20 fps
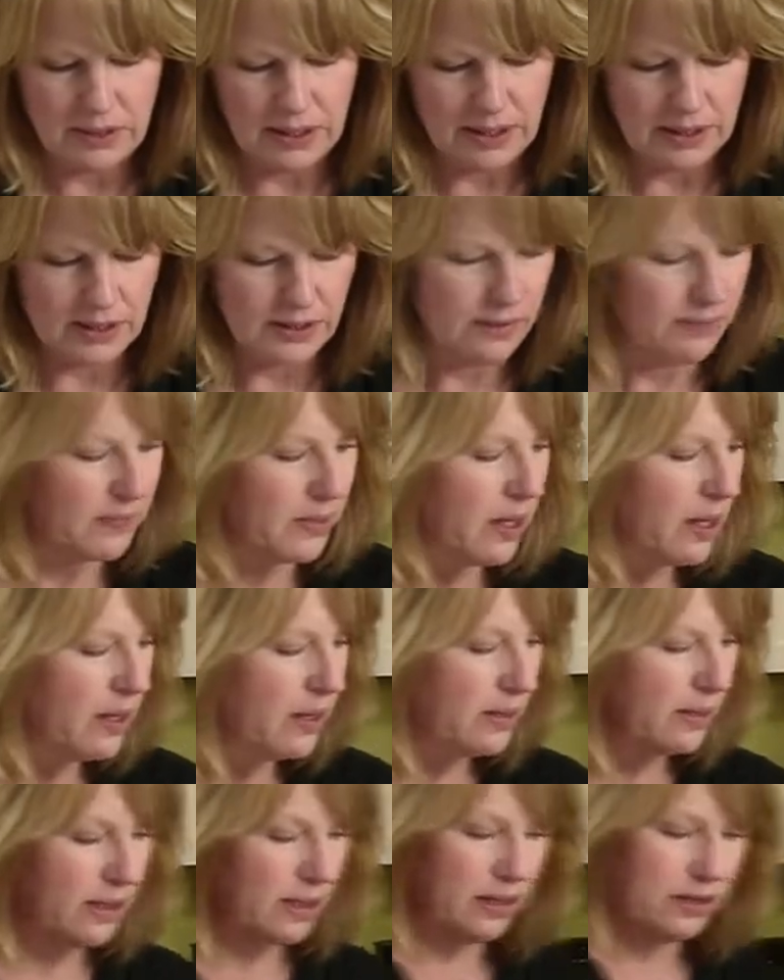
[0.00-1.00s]
Excellent.
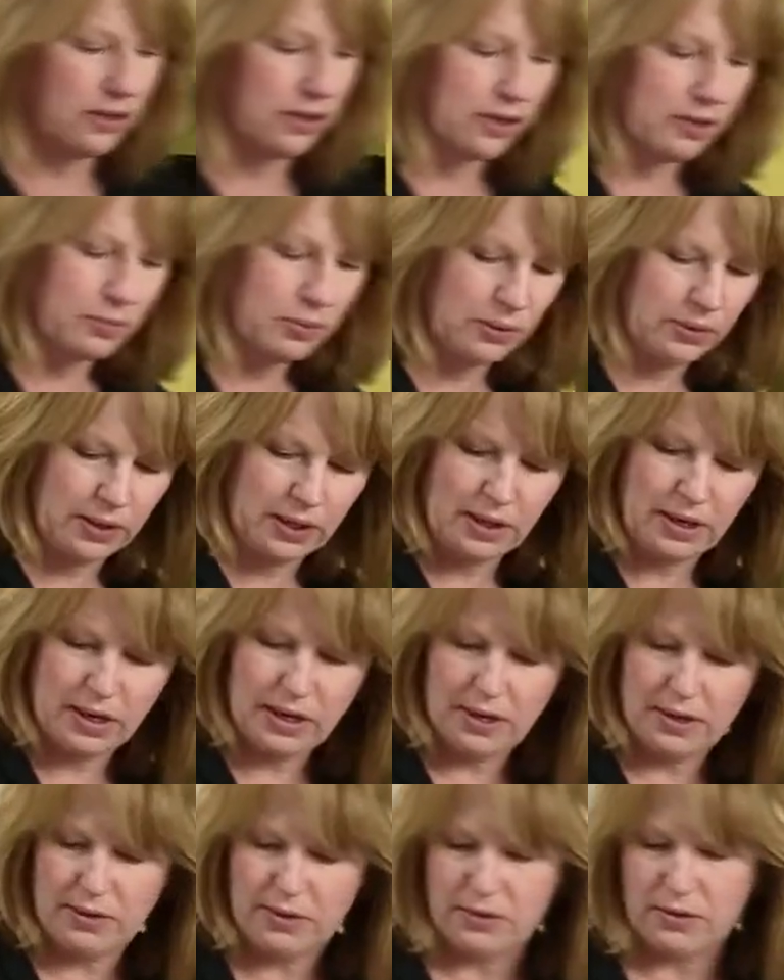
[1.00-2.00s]
Then you're going to put the
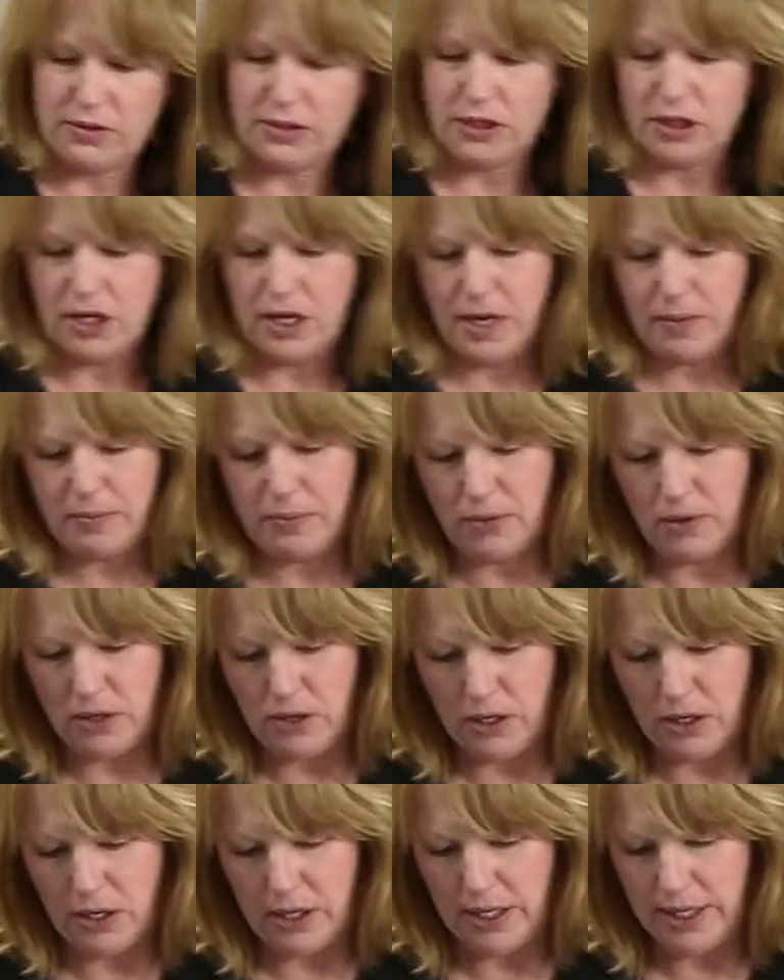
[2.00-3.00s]
other top
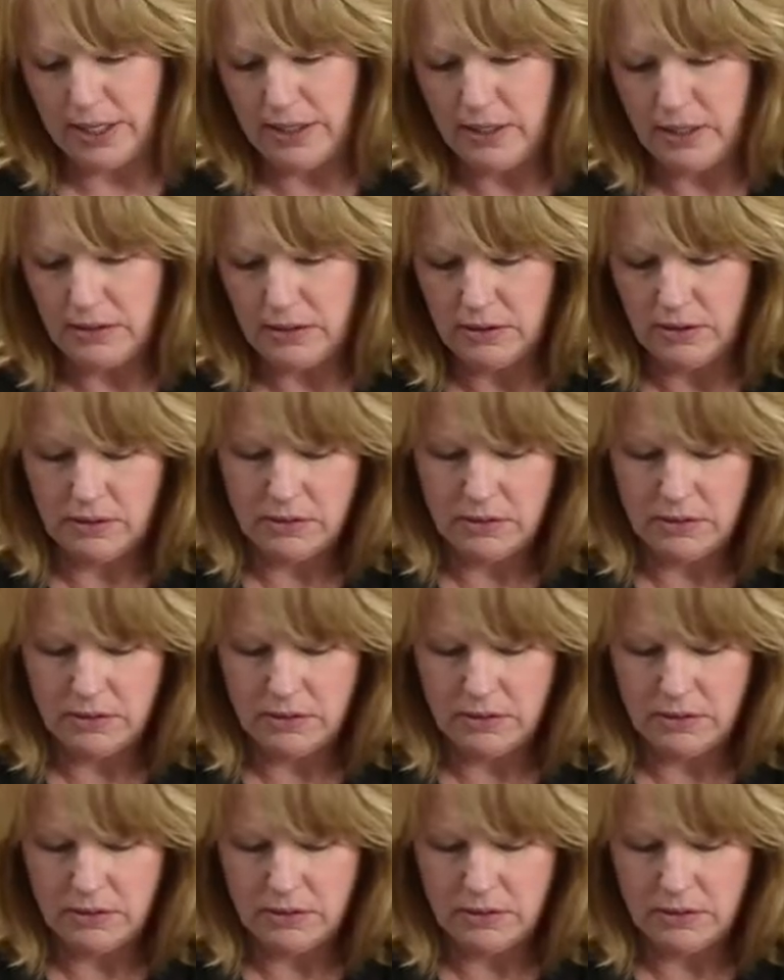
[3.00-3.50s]
on.